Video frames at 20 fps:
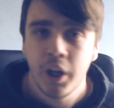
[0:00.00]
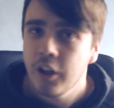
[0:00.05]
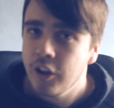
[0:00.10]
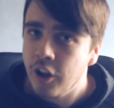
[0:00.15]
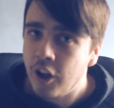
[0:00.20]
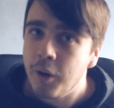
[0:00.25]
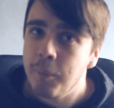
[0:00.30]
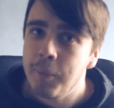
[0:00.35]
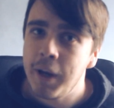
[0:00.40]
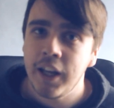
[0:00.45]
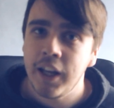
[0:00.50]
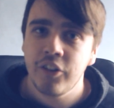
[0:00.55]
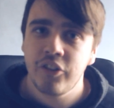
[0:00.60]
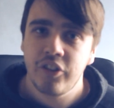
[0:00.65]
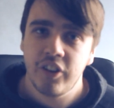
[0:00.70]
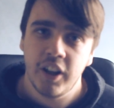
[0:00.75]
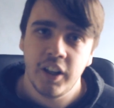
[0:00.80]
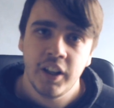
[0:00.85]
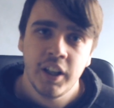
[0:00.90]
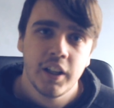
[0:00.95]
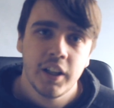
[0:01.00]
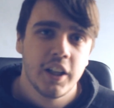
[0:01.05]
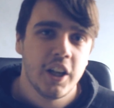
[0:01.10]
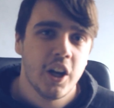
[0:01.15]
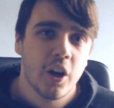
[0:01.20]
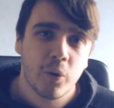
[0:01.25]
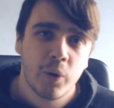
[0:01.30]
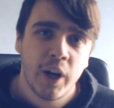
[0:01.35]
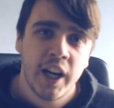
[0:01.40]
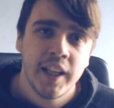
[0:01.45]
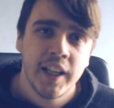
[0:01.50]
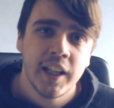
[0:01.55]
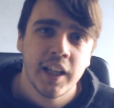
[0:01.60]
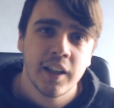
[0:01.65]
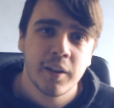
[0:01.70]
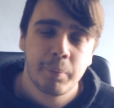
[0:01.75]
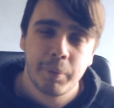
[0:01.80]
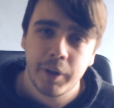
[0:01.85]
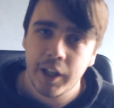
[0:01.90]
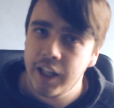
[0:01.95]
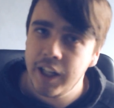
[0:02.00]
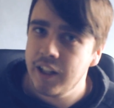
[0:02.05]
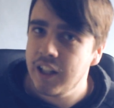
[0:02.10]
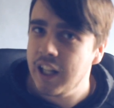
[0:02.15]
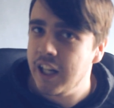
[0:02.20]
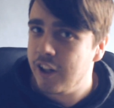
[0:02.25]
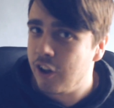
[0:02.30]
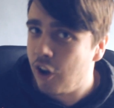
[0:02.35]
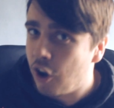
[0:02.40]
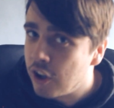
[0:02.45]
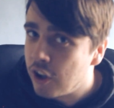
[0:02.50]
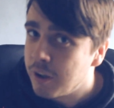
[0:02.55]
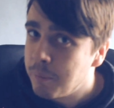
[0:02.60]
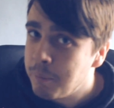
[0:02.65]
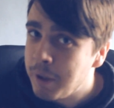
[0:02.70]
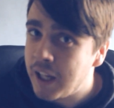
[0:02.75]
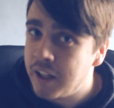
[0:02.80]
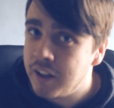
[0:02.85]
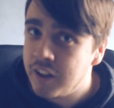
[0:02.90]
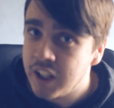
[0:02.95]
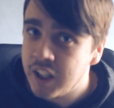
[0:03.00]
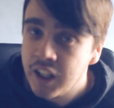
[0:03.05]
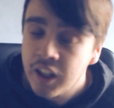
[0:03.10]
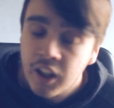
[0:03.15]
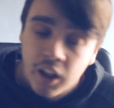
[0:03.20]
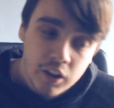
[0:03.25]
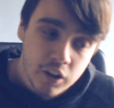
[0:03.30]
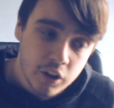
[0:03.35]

Not to mention, they already had a player like Otamendi,